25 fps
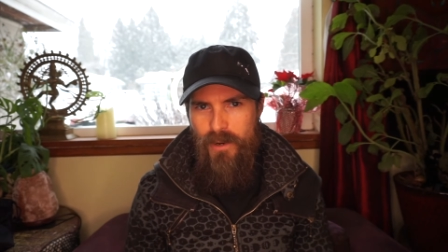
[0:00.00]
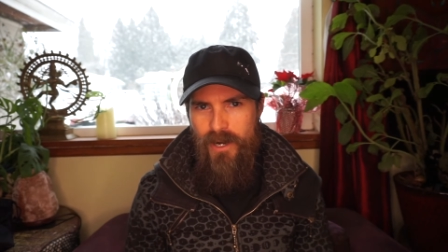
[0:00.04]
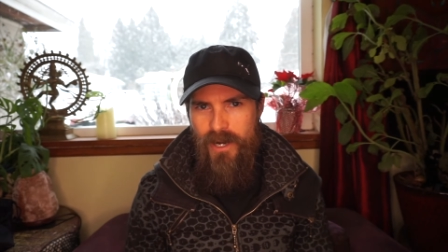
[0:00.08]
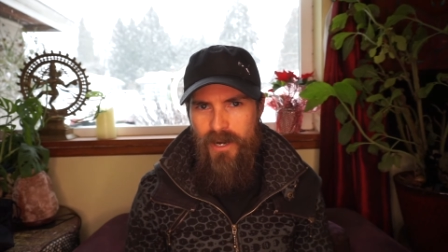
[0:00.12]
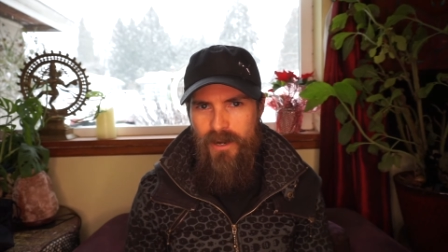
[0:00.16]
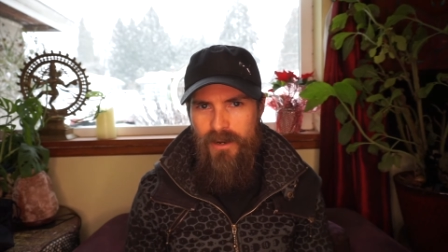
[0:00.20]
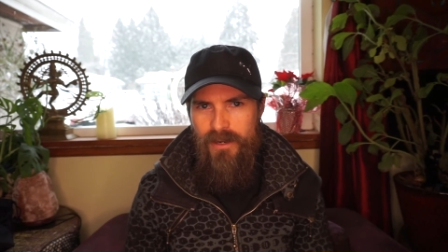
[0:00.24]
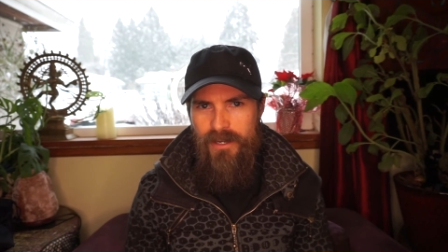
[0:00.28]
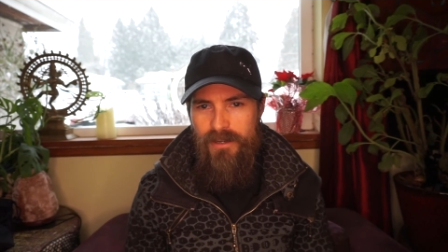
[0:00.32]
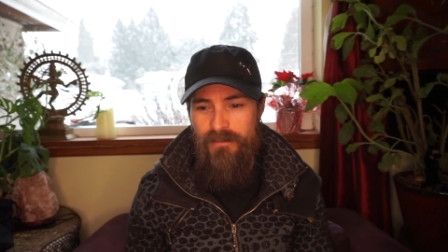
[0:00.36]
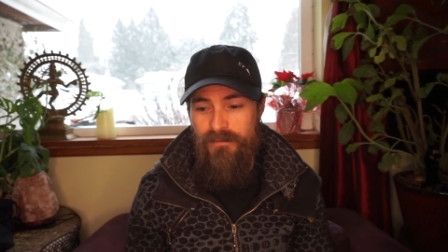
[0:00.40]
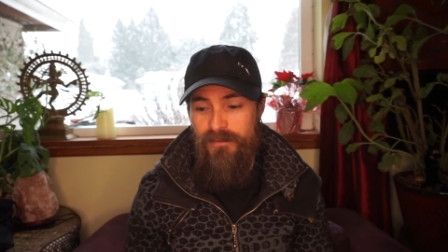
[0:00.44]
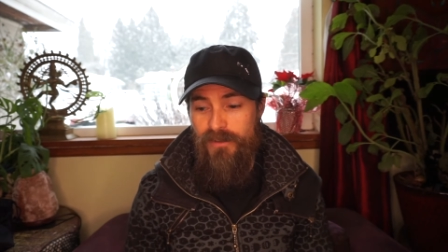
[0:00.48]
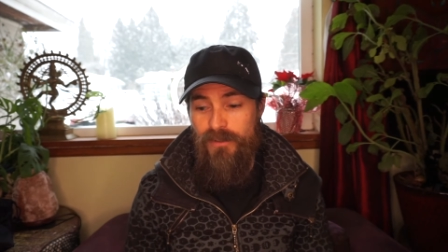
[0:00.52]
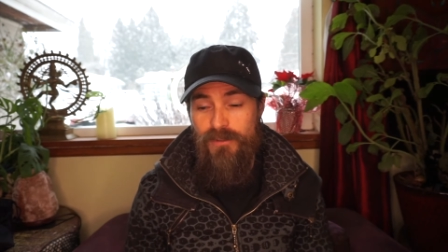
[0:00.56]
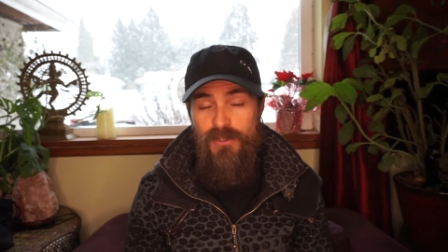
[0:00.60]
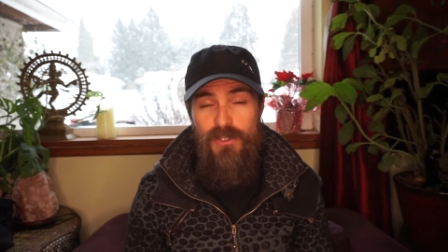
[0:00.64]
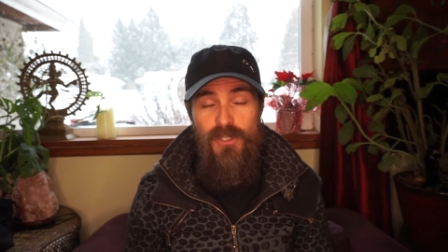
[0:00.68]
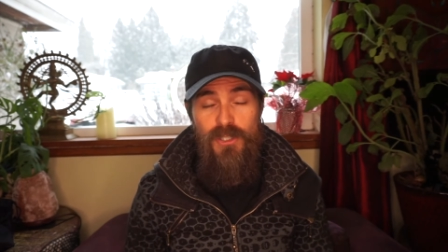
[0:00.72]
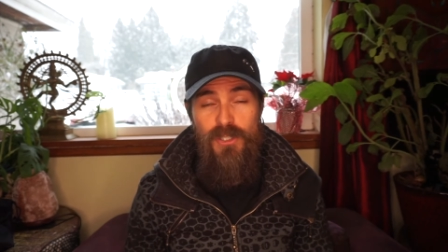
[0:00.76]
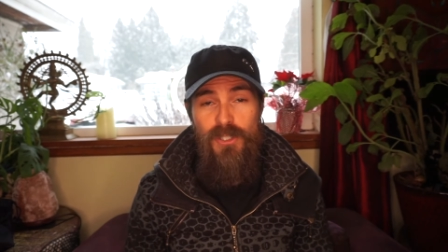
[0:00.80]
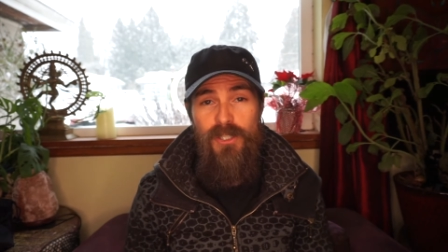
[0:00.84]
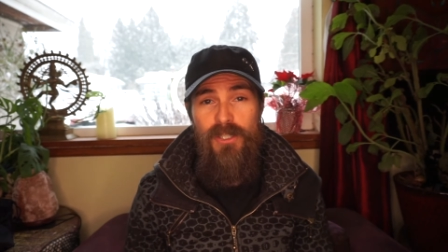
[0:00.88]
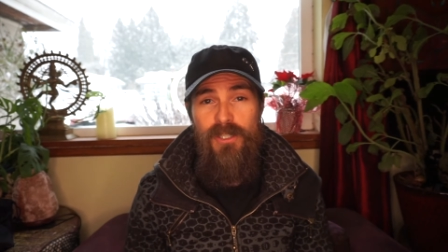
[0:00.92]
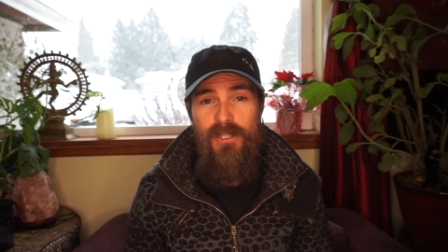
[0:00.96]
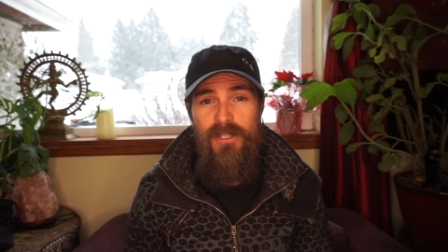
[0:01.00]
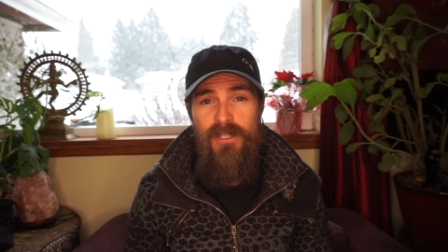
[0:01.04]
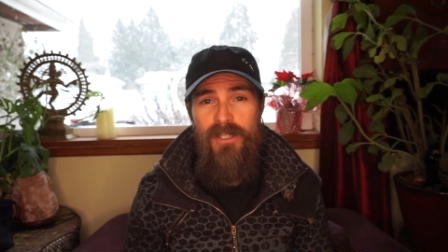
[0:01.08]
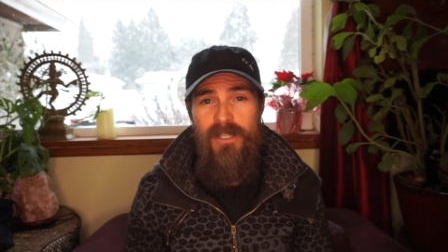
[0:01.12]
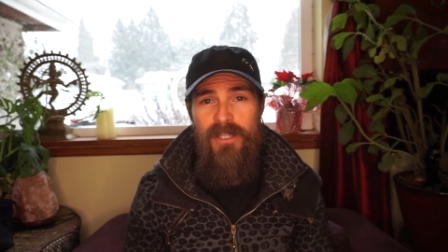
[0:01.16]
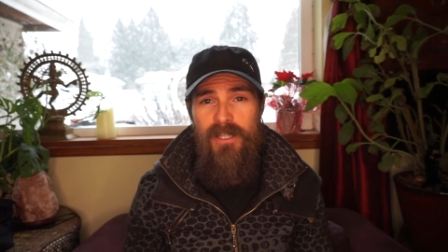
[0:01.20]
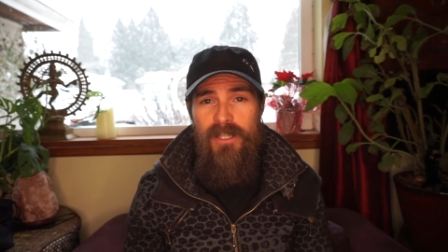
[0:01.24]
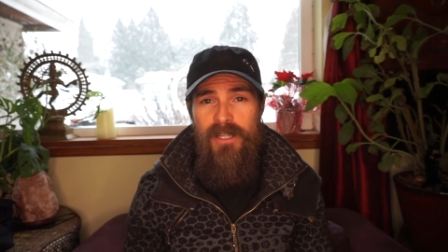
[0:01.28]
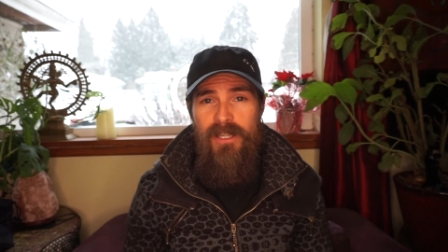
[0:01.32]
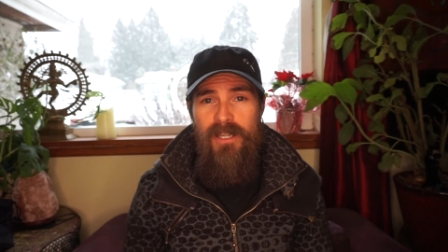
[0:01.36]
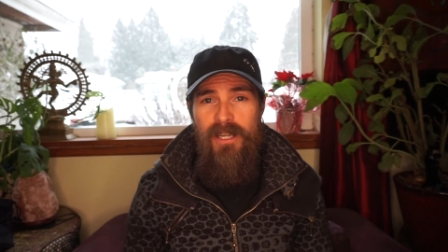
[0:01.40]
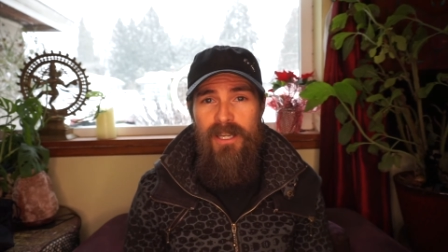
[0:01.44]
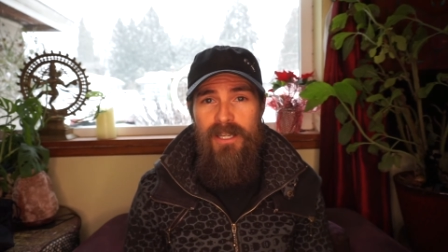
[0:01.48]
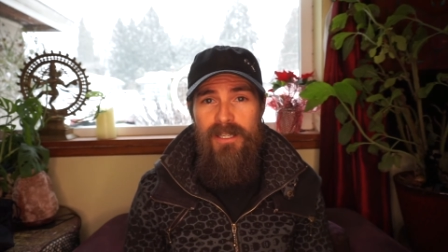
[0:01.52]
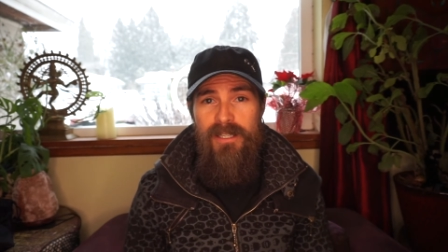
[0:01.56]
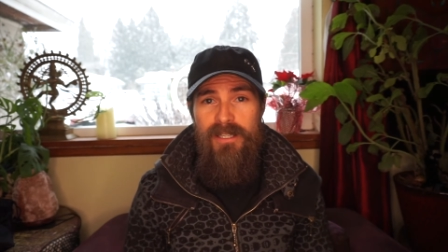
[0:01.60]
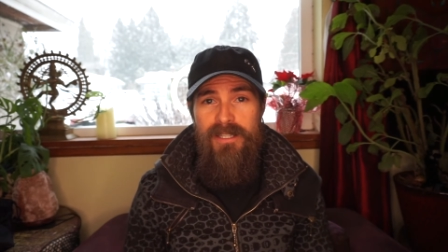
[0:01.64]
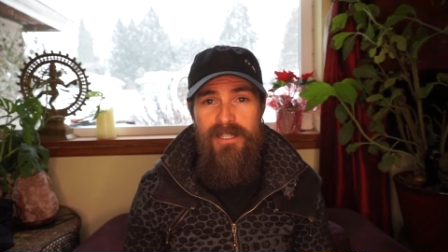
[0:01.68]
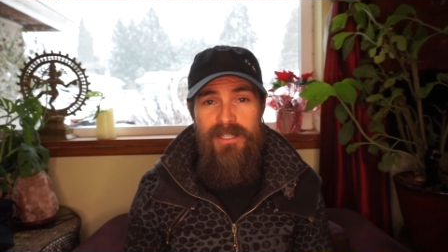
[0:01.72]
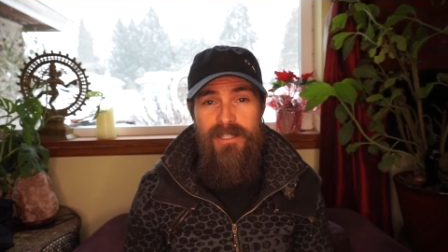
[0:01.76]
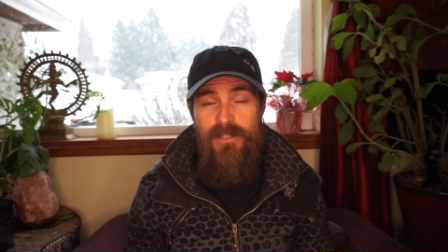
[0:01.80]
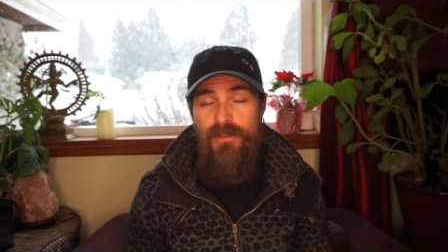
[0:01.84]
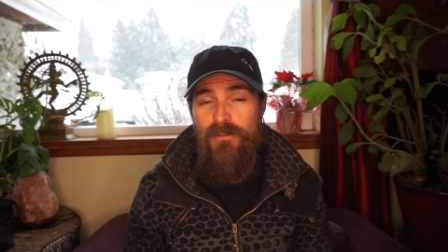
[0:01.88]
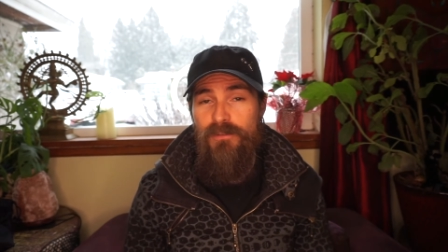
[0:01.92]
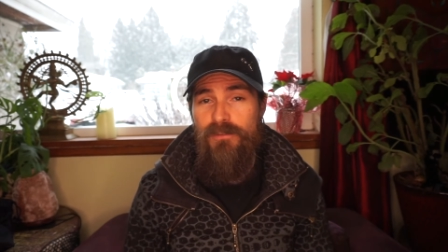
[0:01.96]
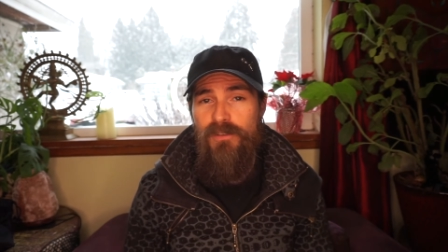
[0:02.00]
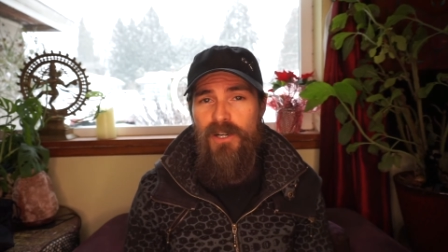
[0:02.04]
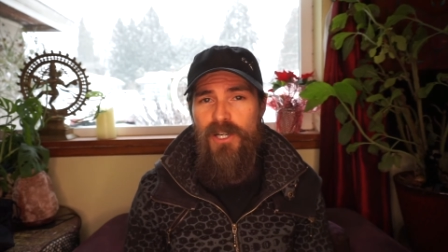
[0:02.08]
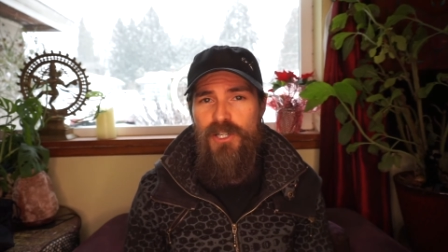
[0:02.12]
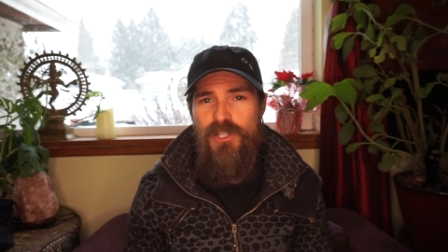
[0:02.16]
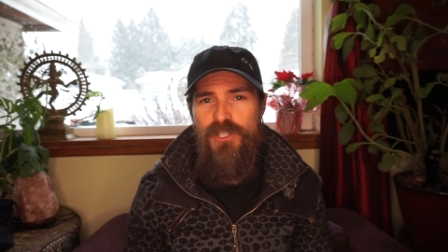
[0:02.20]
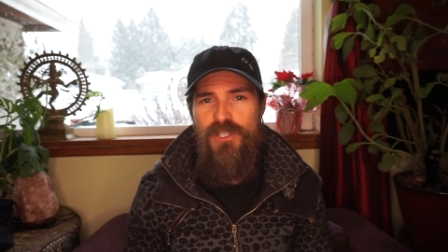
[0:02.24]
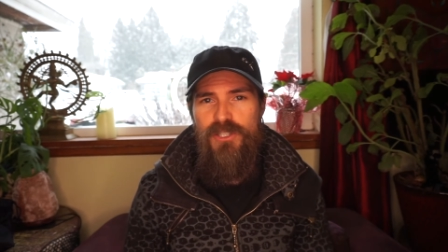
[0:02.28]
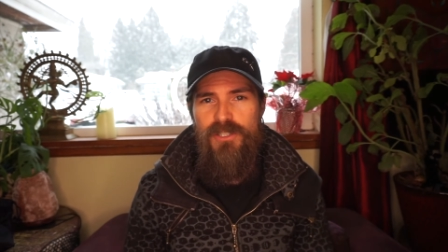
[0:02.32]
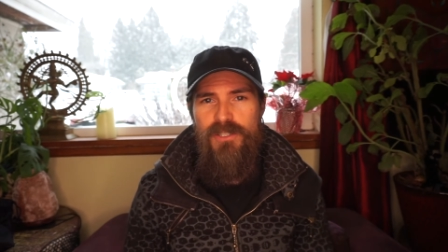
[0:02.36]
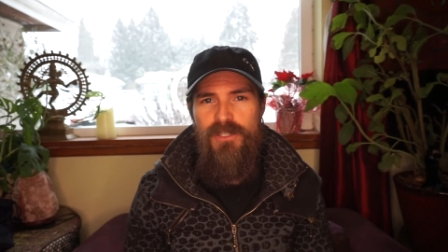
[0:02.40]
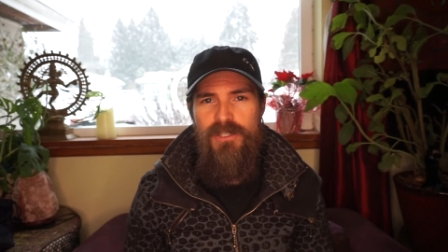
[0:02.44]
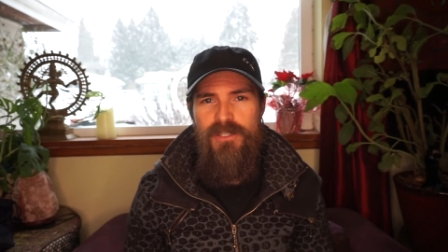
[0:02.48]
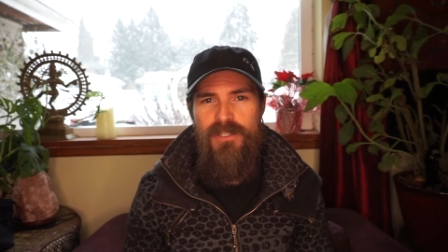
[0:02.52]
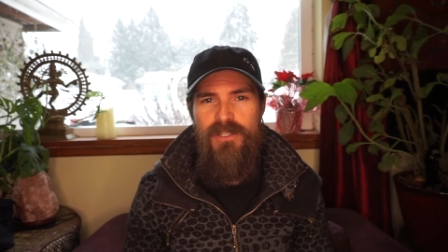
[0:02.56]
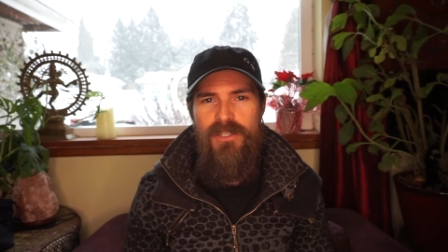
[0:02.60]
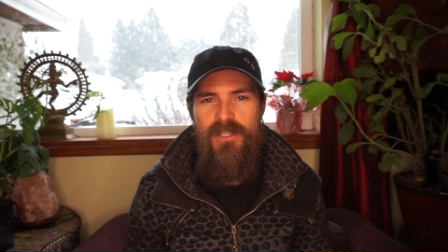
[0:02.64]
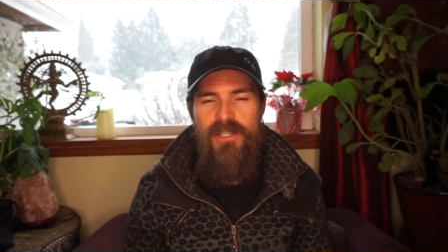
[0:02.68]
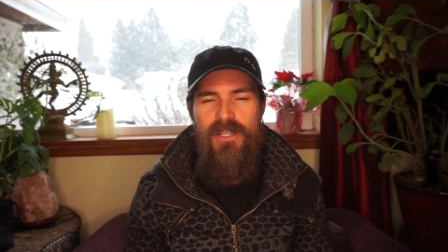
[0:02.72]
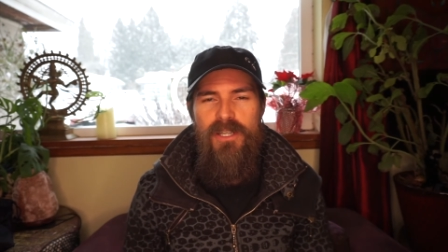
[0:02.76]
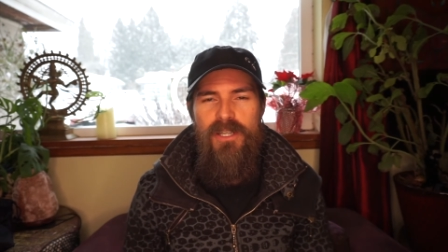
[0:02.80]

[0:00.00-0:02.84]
where it feels good and it still functions.